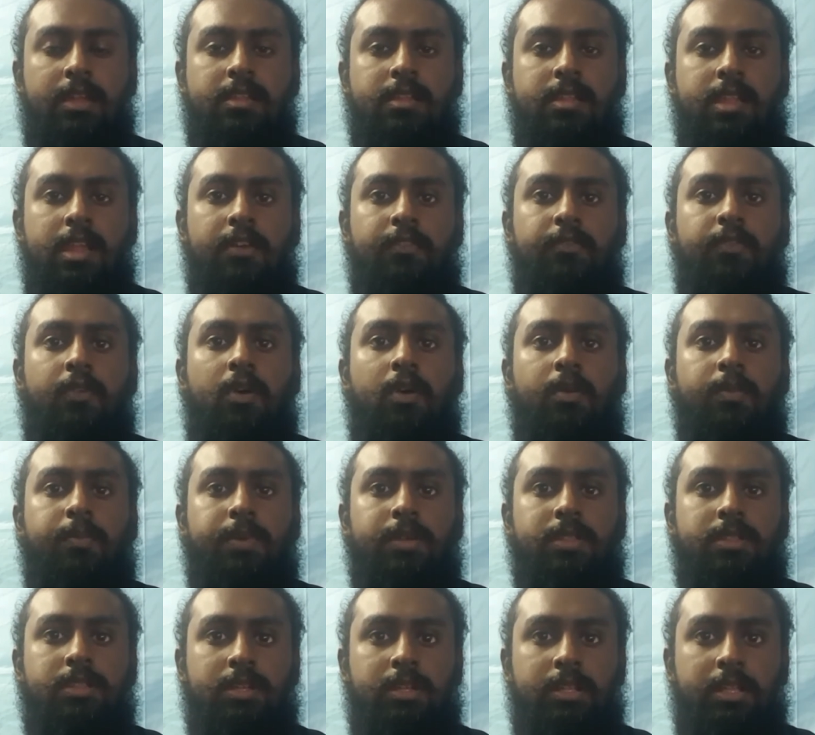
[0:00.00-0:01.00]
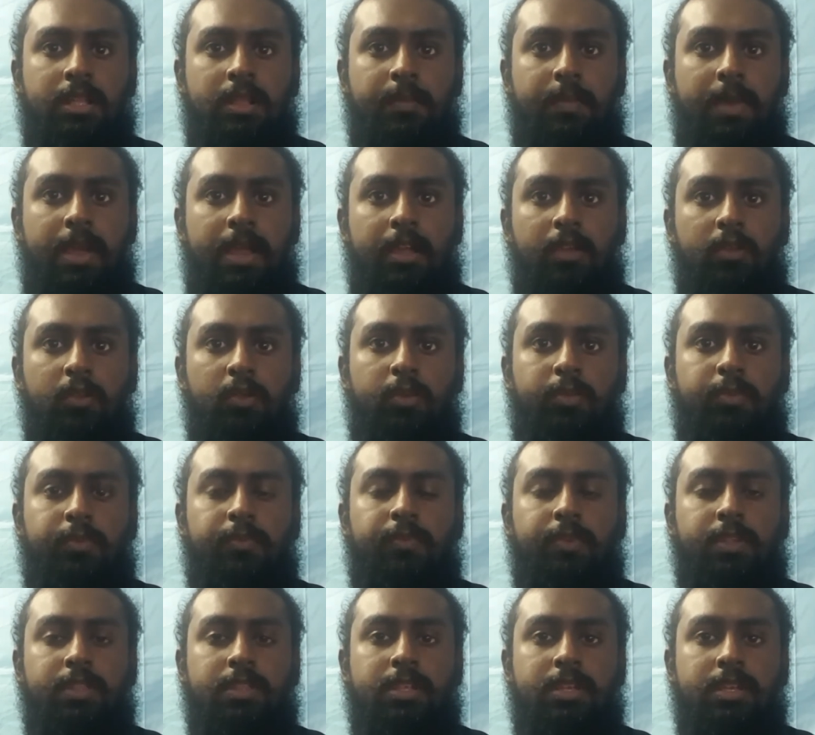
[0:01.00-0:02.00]
There are 4 persons in my group,
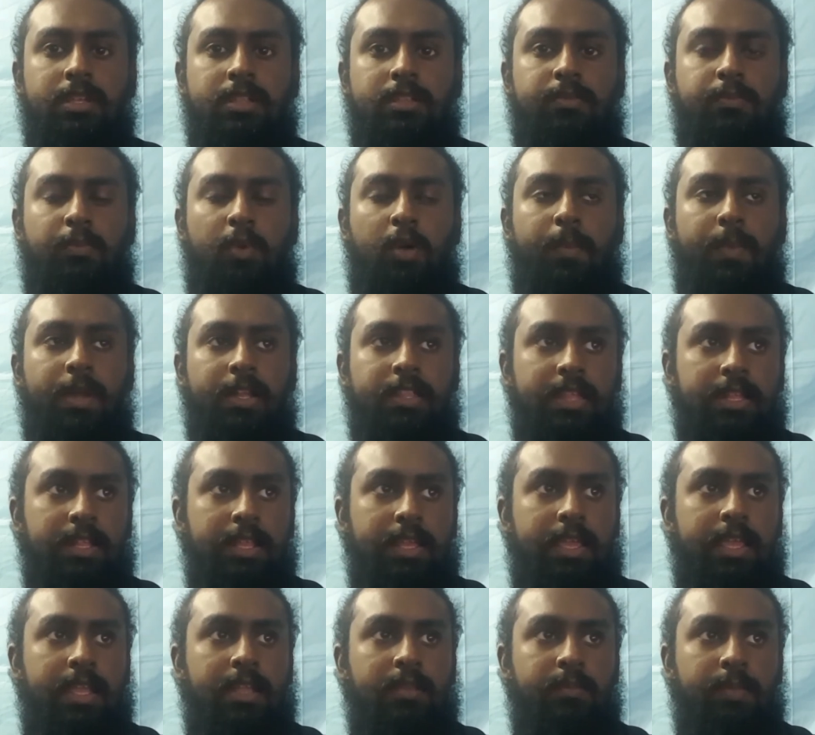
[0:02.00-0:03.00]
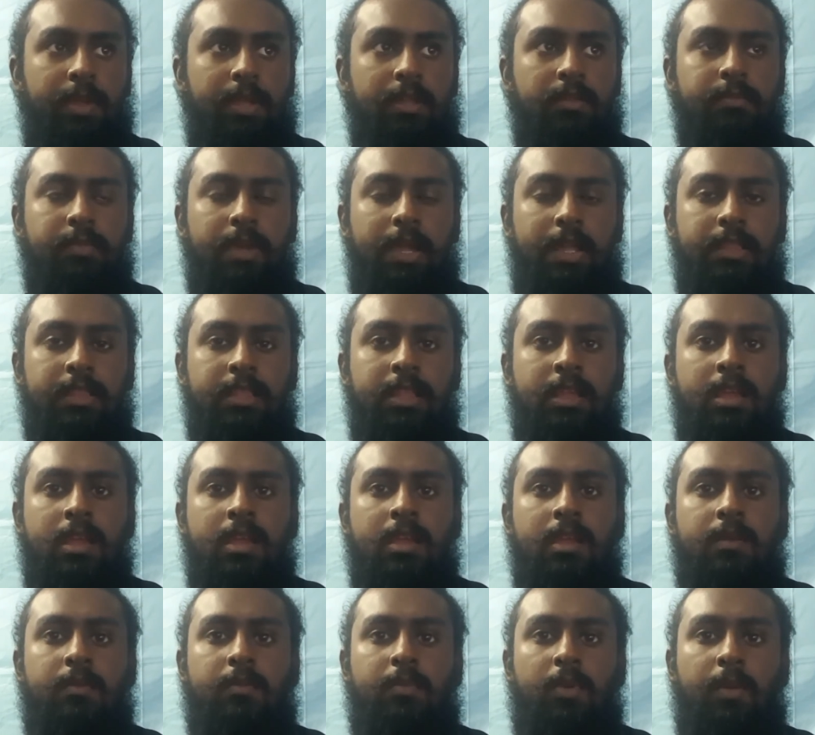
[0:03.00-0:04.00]
which is Muhammad Salihin bin Man,
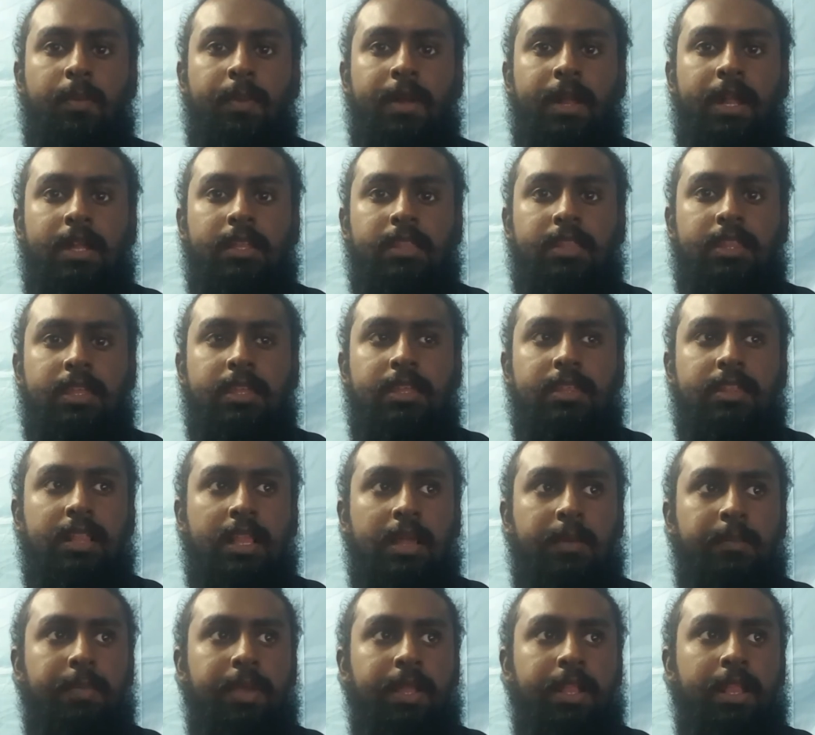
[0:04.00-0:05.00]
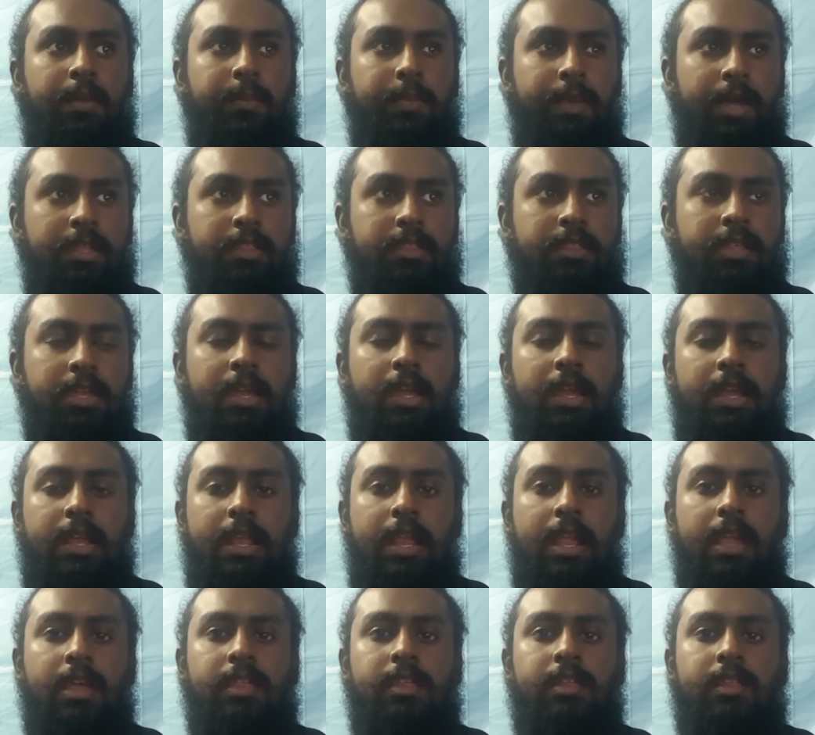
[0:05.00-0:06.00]
Muhammad Hazri Islam bin Abbas,
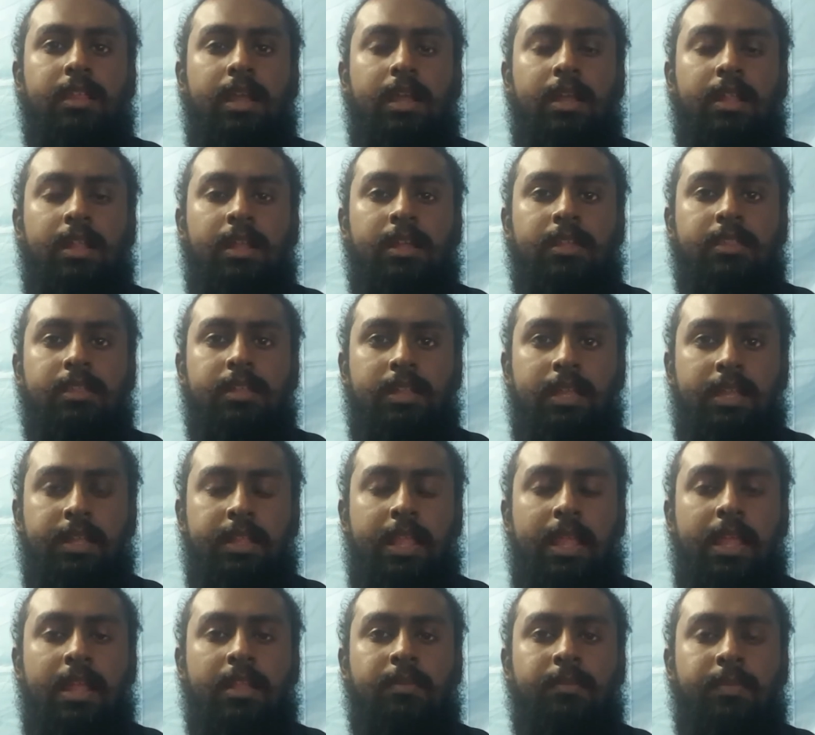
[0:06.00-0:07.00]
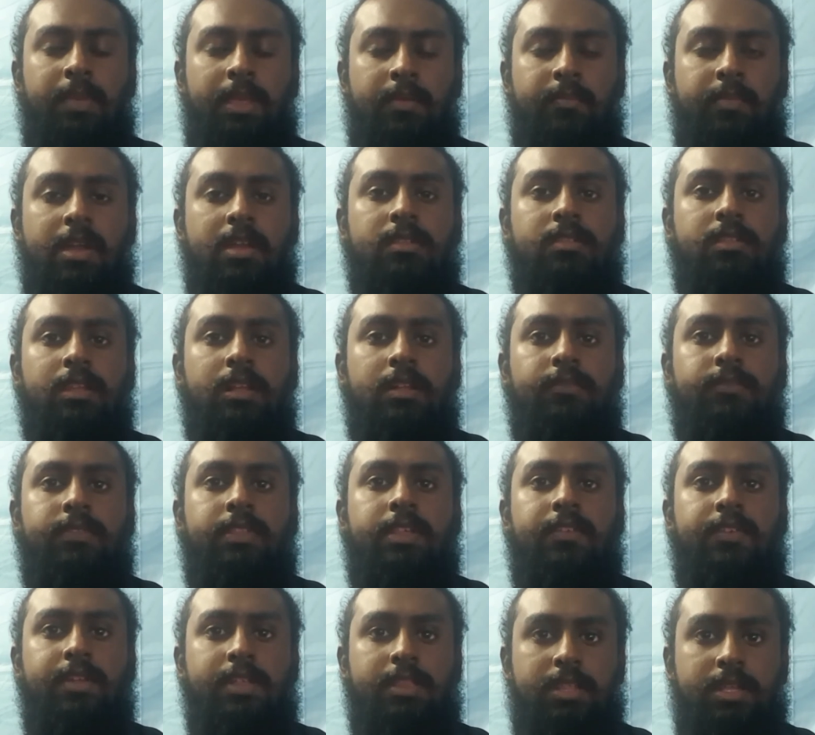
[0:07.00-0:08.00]
Garrett Anak Salin, and me myself
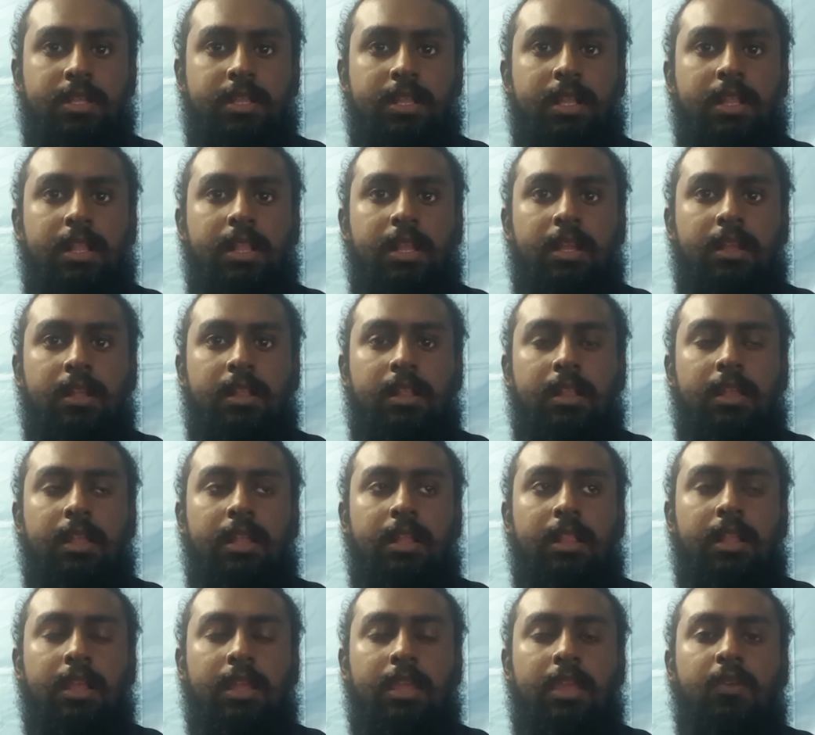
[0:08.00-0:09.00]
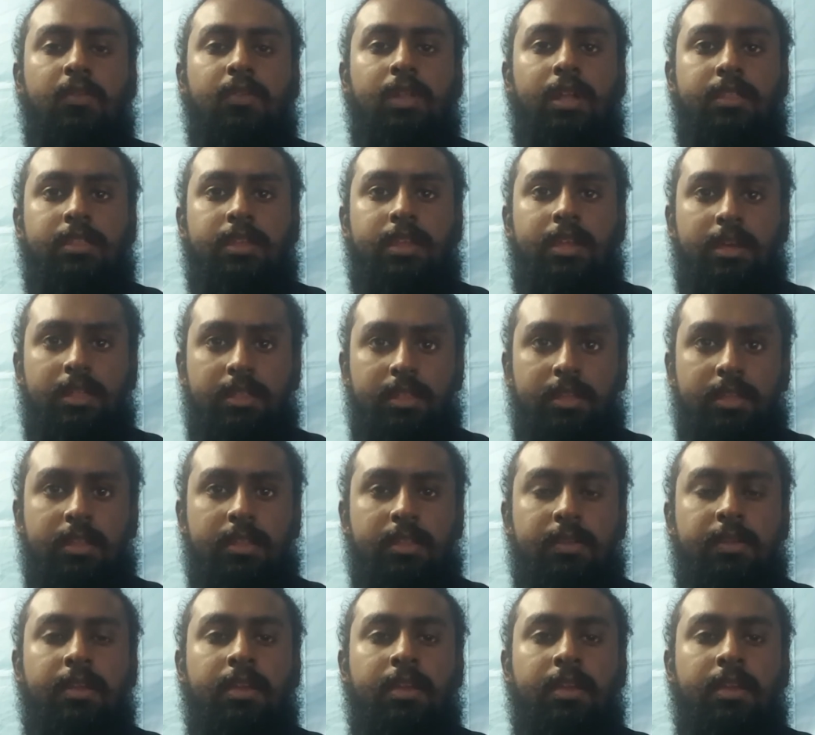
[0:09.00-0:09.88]
Jivindan Anak Laki Unasagaran.